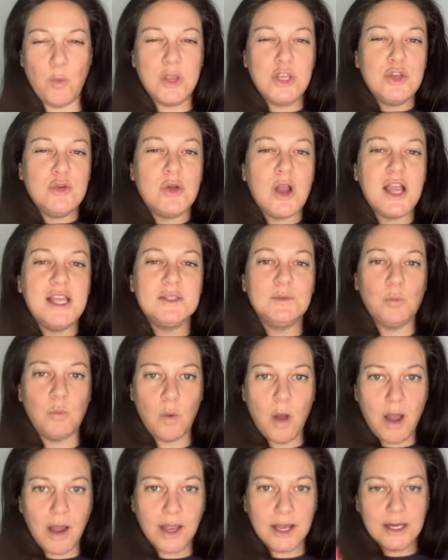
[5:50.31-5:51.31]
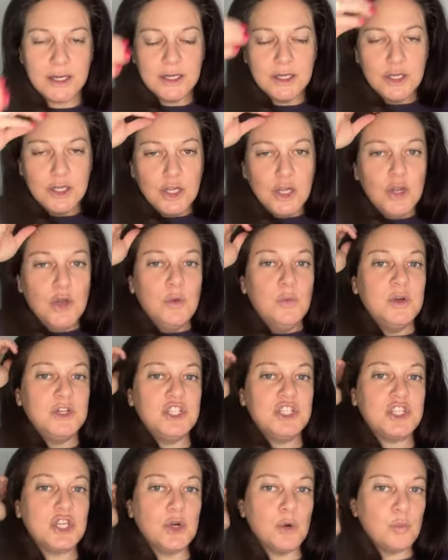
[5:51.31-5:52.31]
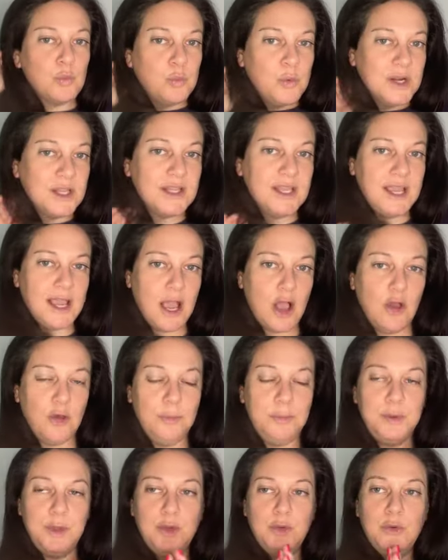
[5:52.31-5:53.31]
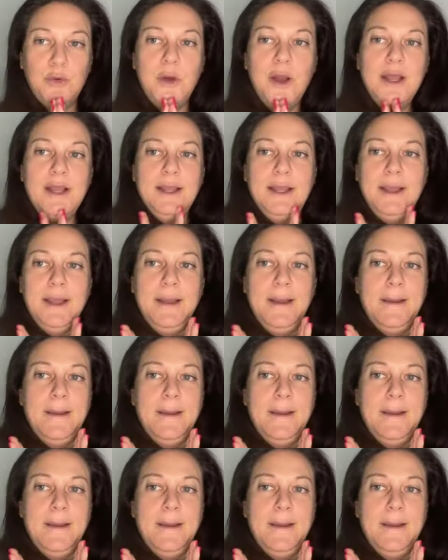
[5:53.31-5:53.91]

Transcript: What you guys want, which is going to really help you